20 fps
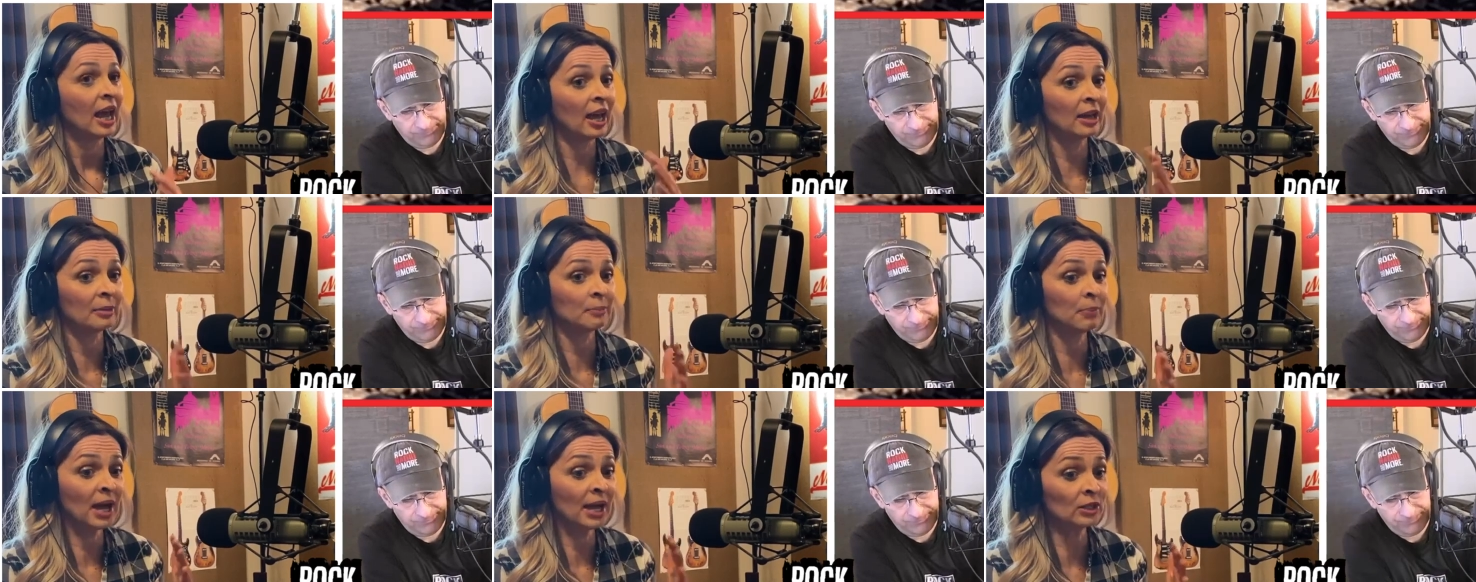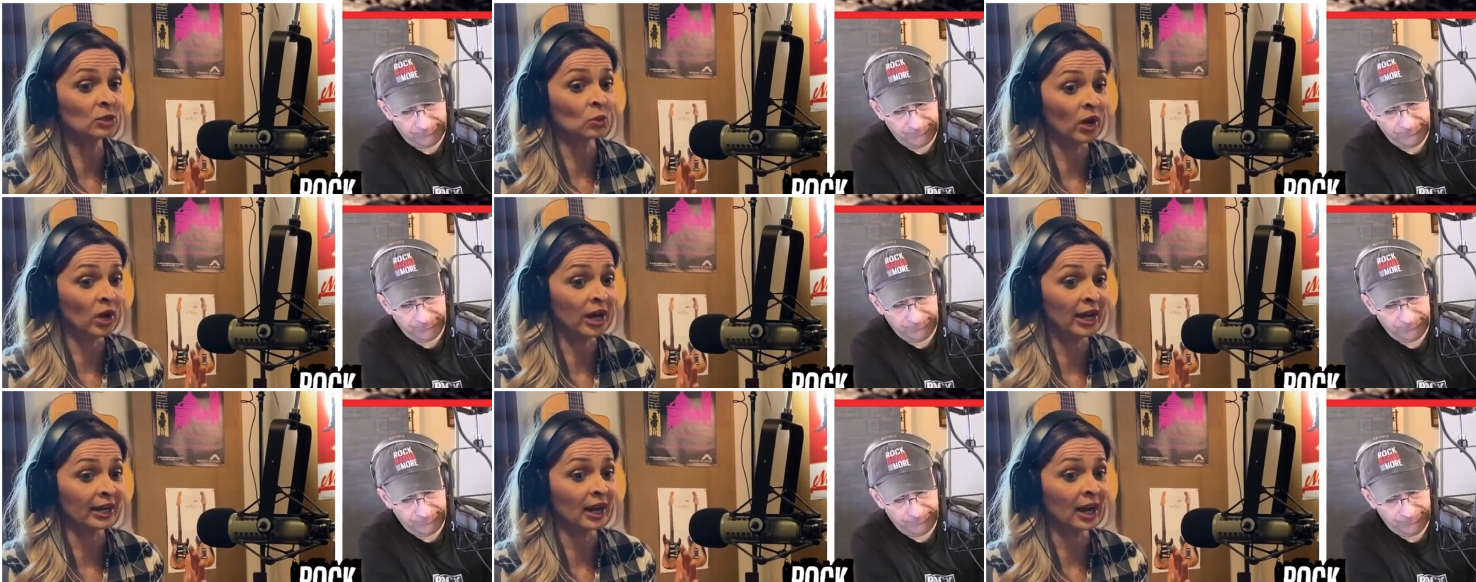Speaker 1: And by the
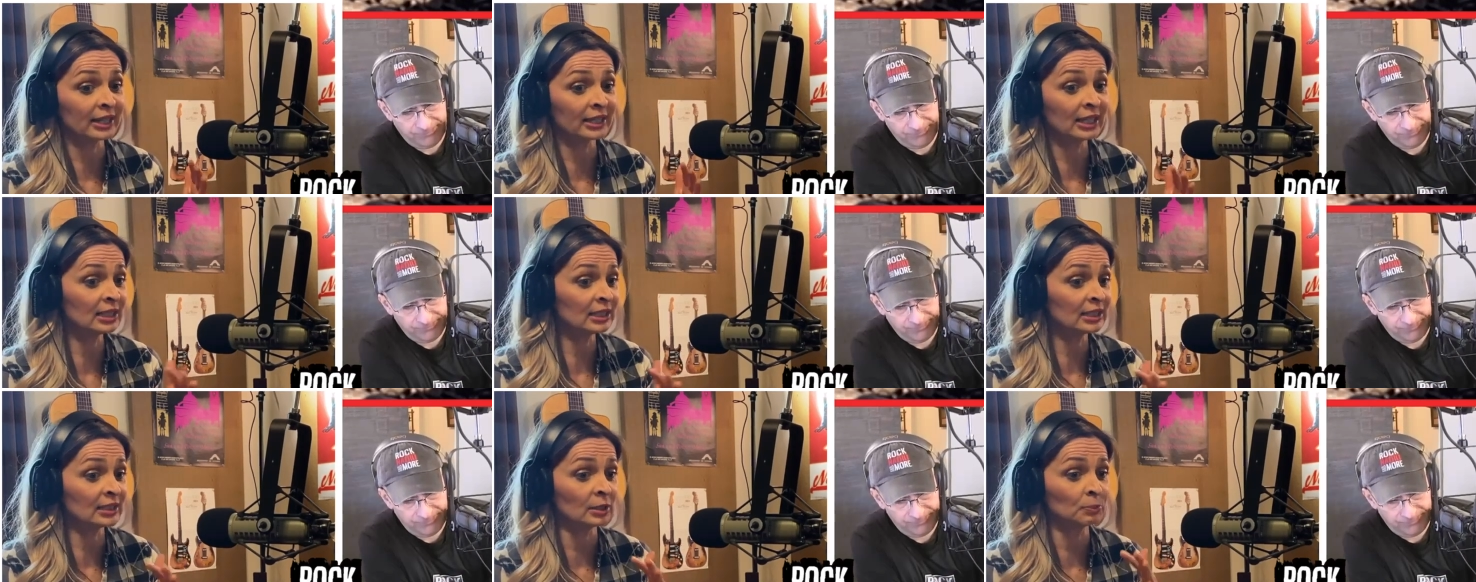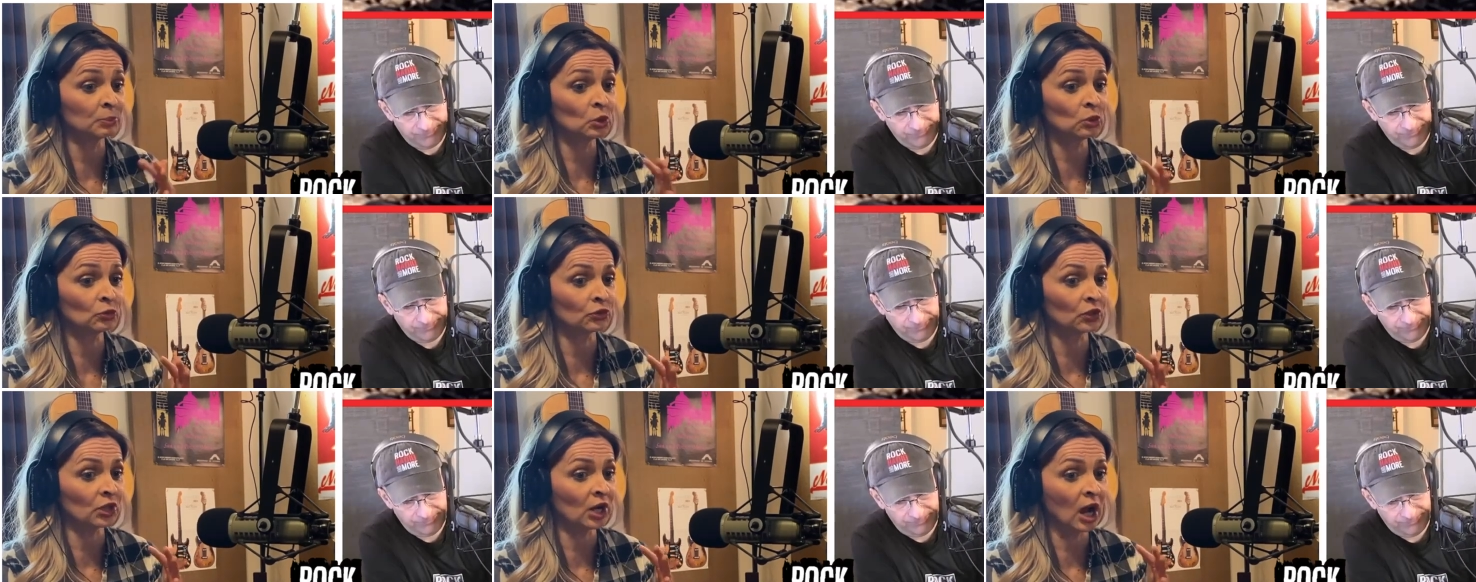way, I got it at
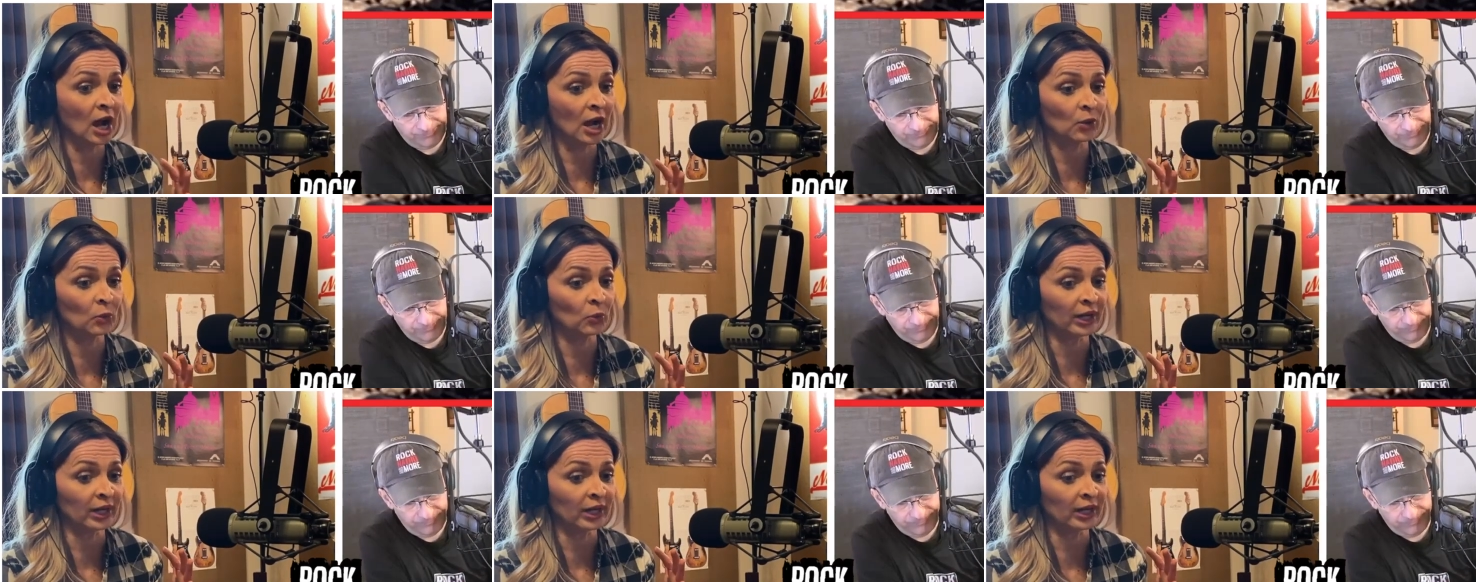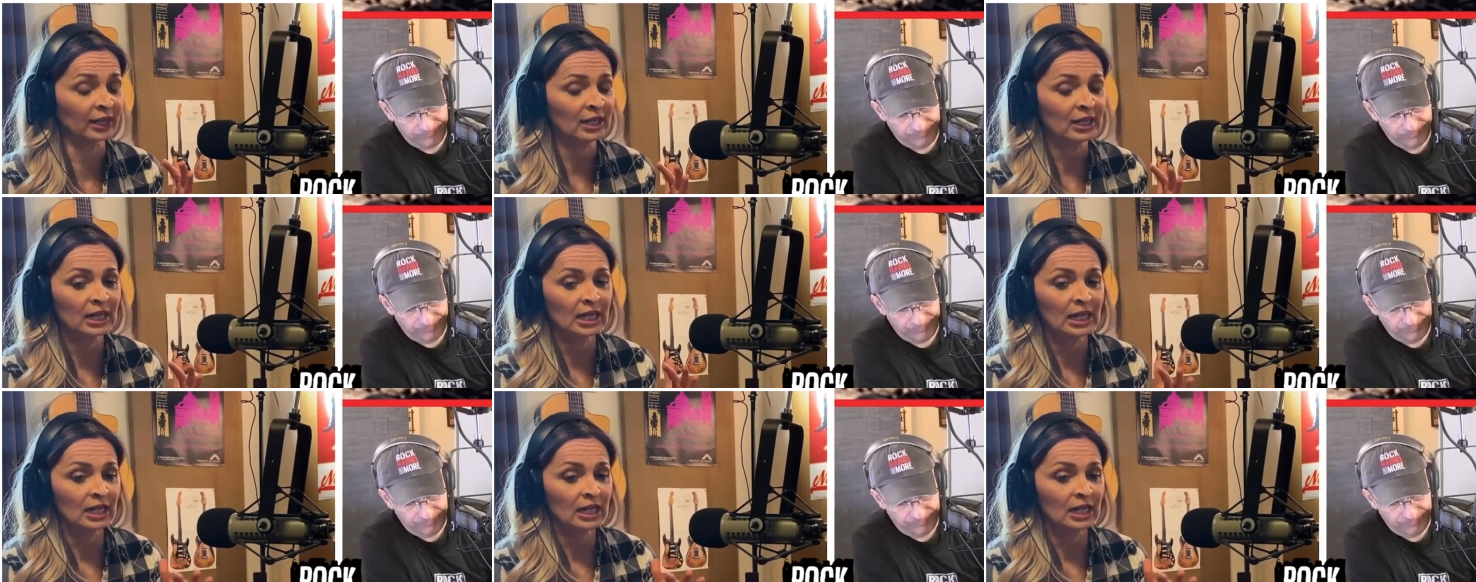Buford Highway.